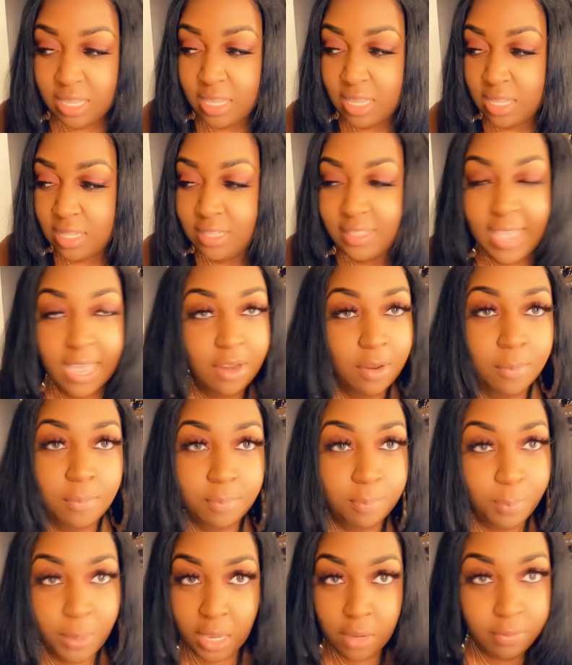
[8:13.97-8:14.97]
denim,
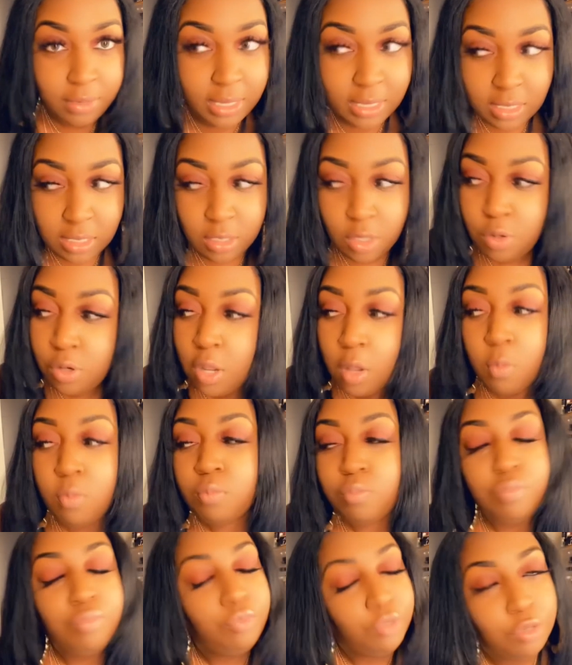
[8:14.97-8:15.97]
period. You know
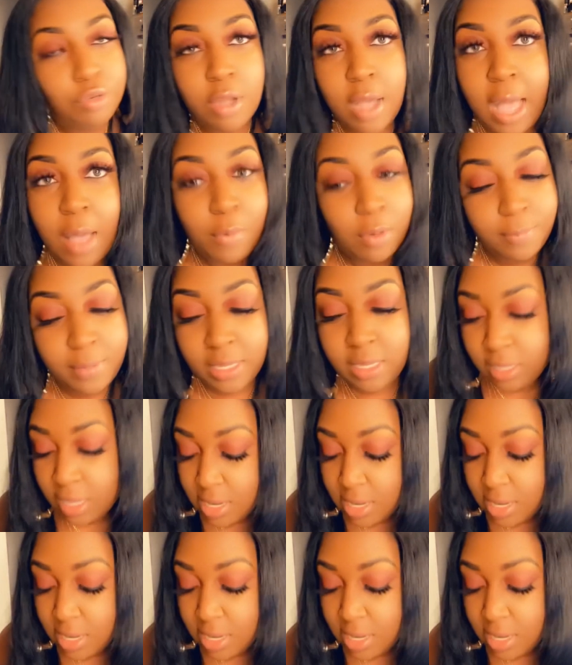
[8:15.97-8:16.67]
how it be.